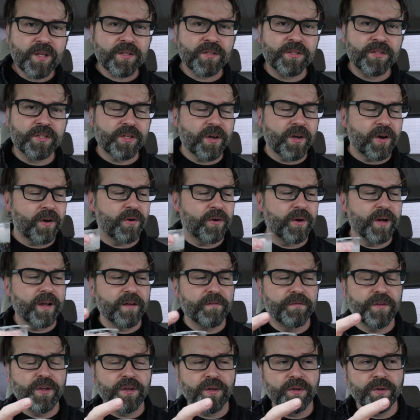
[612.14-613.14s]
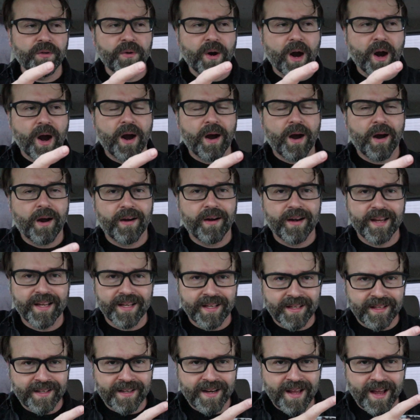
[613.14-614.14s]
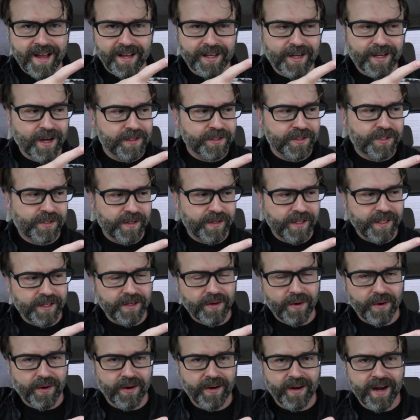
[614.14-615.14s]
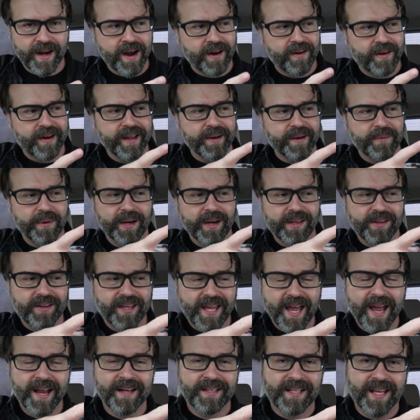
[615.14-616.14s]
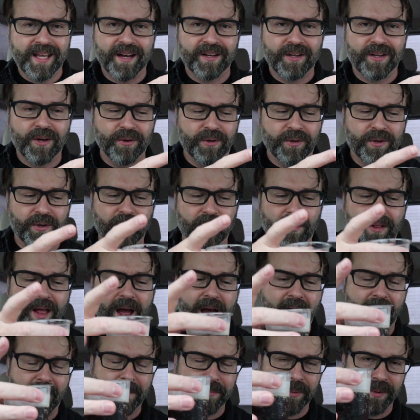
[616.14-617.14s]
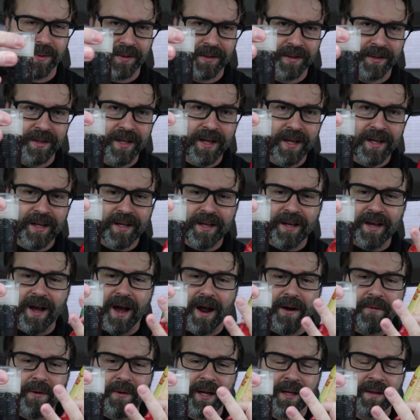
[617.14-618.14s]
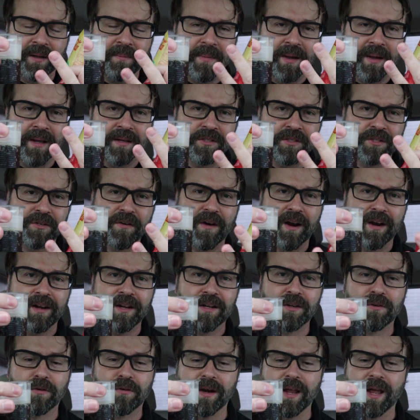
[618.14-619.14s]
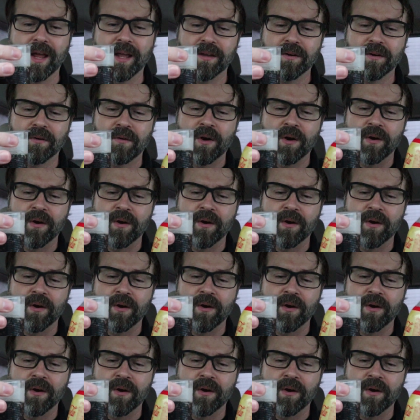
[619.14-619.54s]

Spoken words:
So if you are in a country or an area where you can't get Coca-Cola Apple, I recommend trying to create your